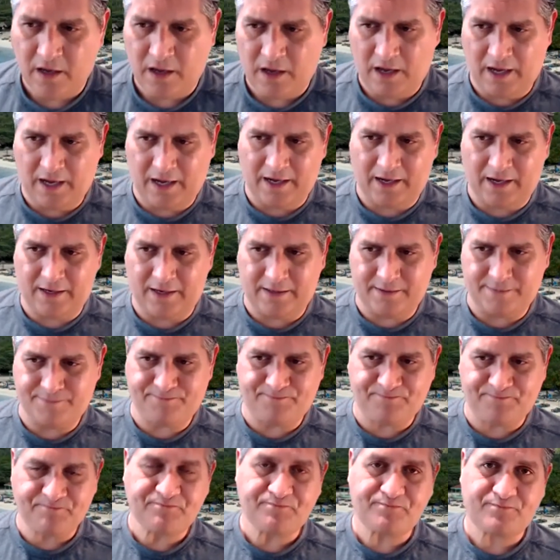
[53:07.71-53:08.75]

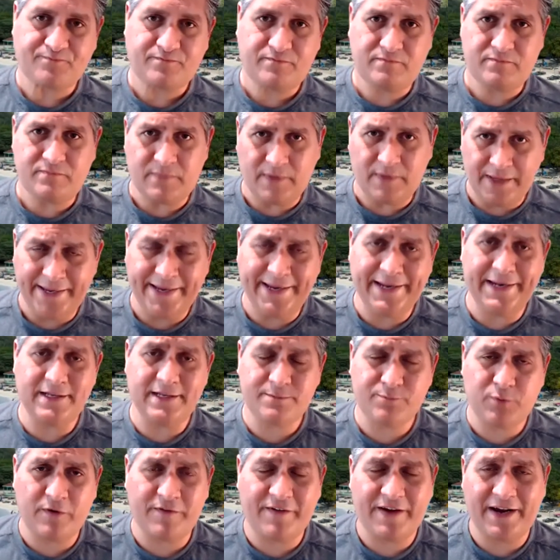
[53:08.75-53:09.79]
it is
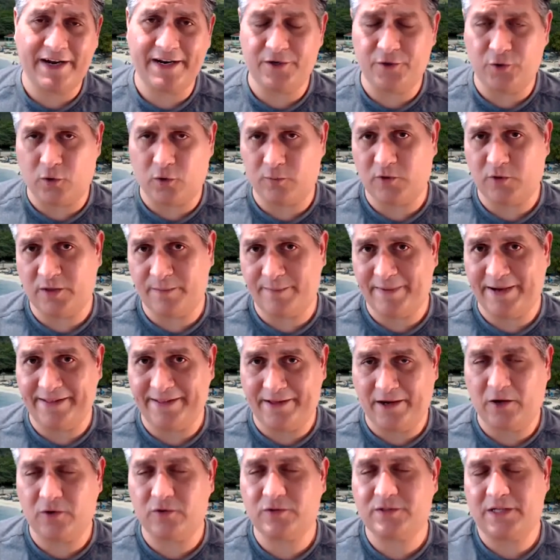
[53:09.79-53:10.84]
provided normally by the
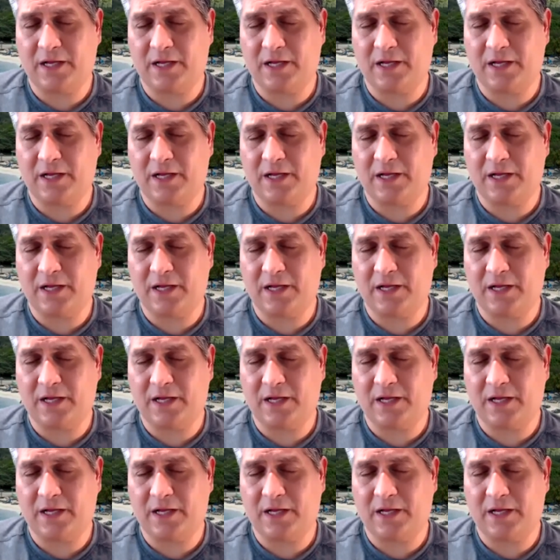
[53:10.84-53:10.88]
host.